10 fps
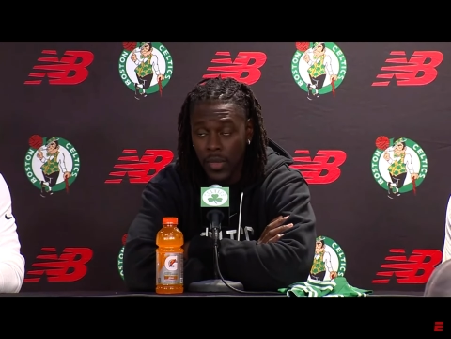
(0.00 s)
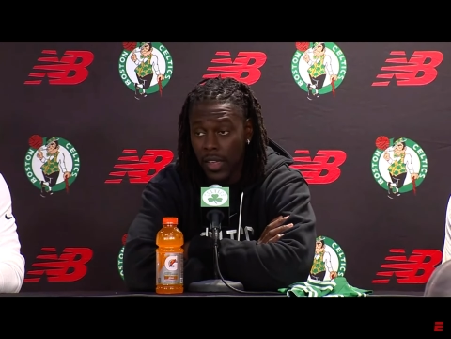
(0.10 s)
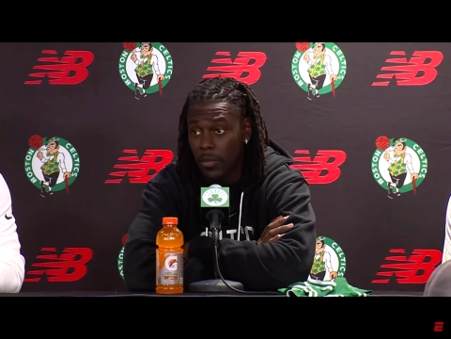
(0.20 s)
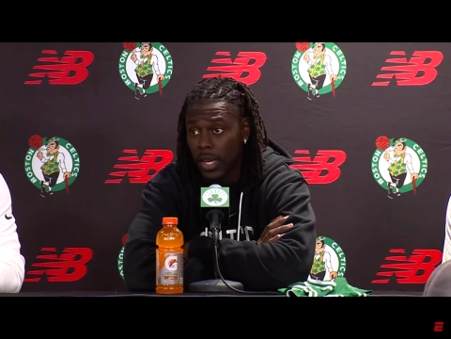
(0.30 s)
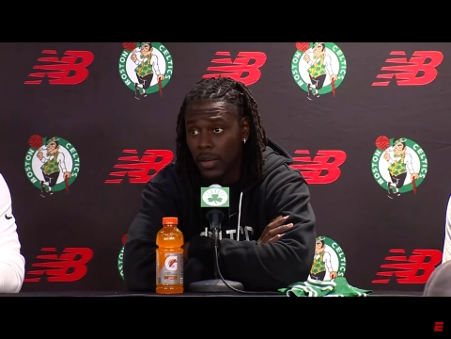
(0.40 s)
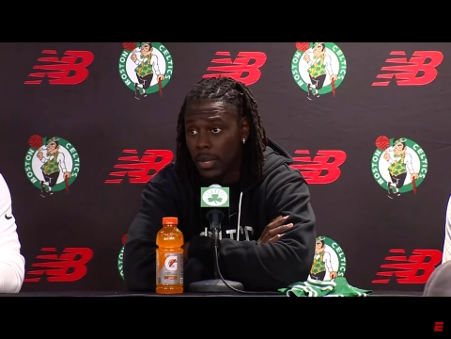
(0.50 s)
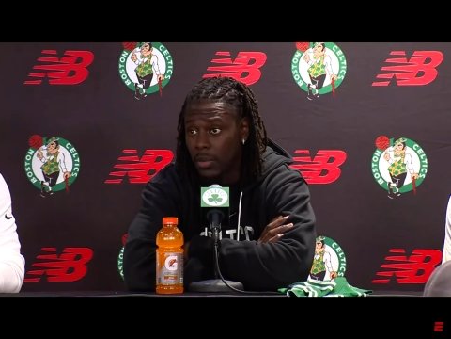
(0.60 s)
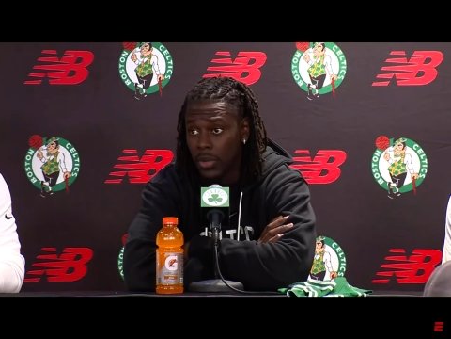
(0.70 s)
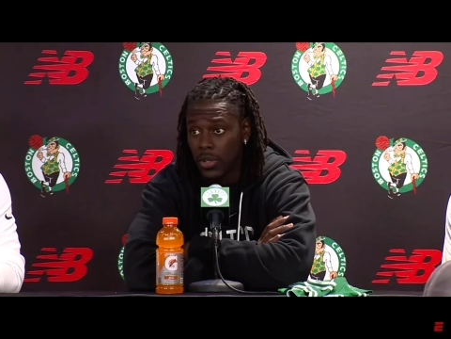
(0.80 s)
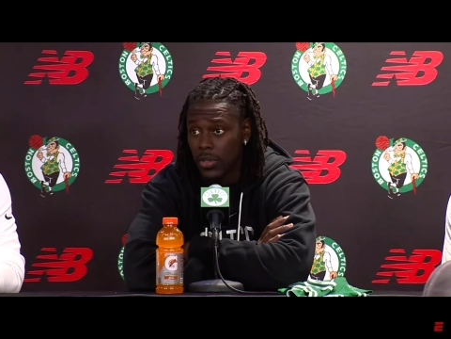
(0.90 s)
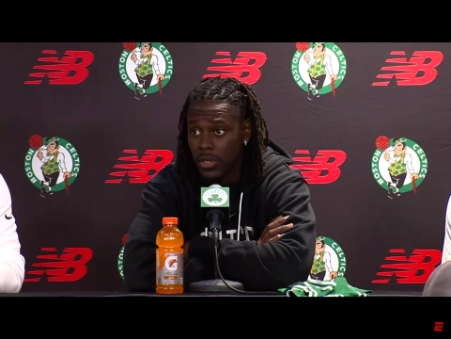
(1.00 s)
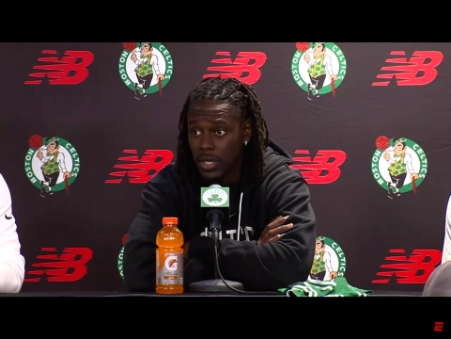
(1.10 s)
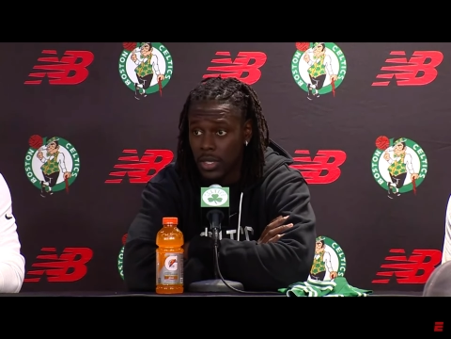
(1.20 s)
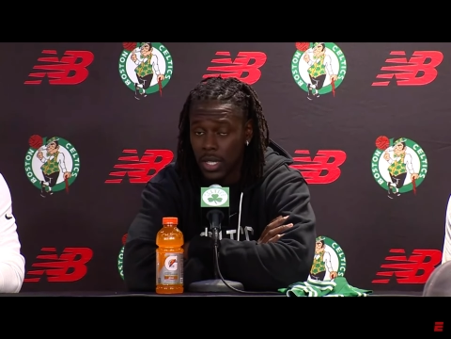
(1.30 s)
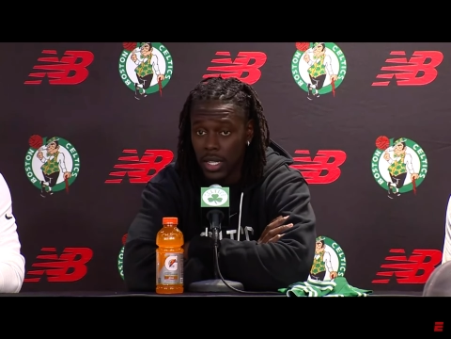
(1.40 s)
have made big moves
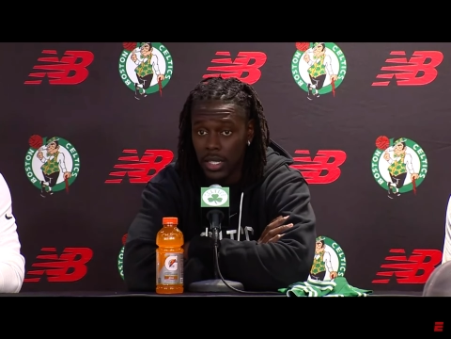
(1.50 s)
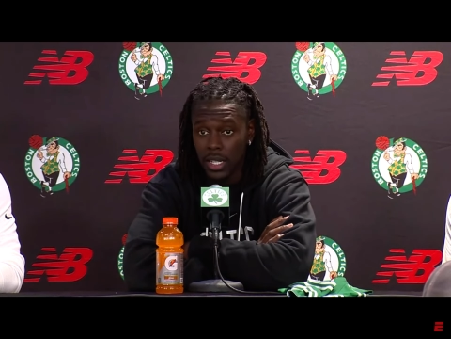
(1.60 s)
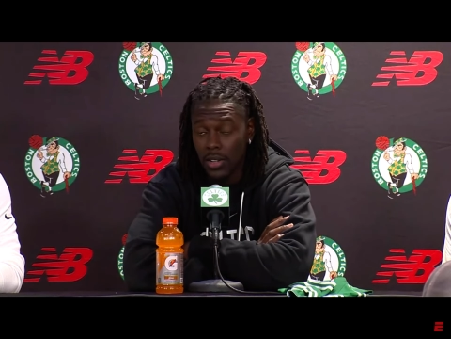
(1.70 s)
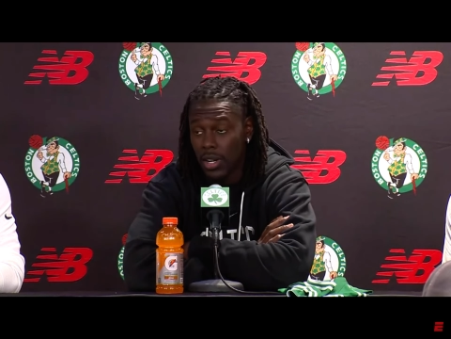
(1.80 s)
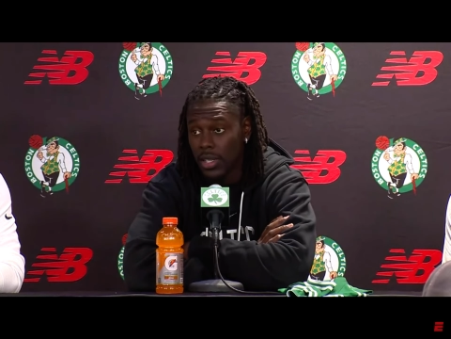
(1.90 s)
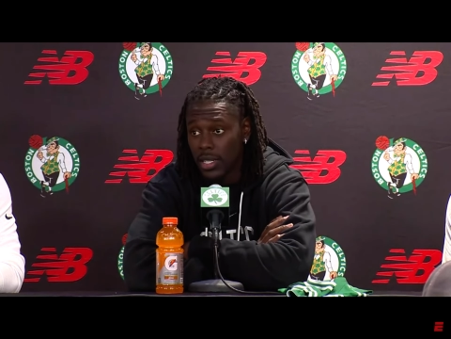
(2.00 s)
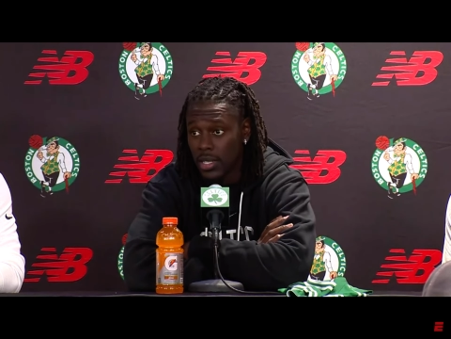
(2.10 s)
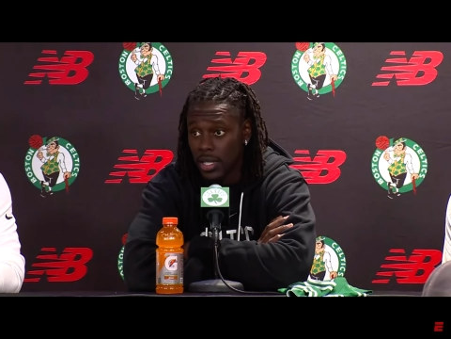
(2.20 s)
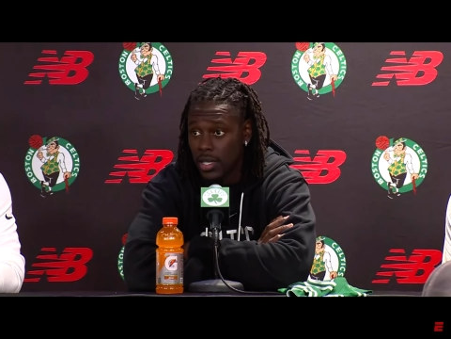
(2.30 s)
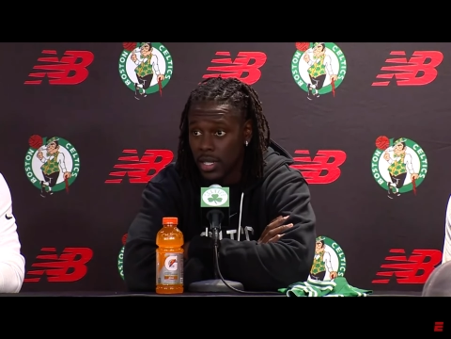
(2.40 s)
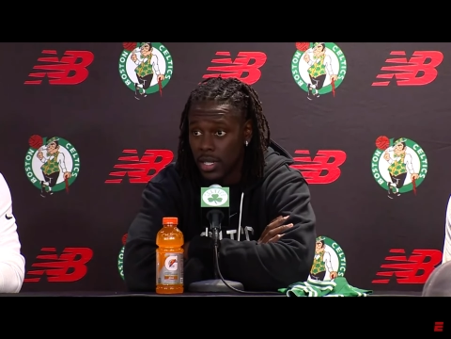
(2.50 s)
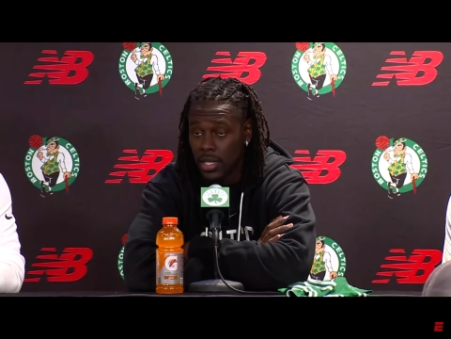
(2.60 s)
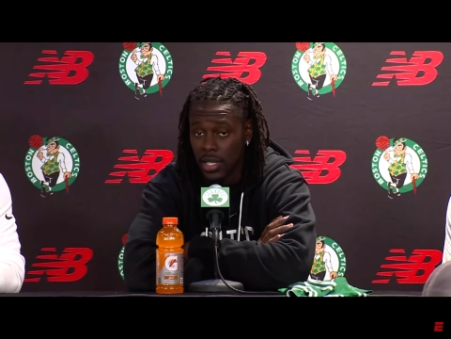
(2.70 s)
and, and done great things in this league.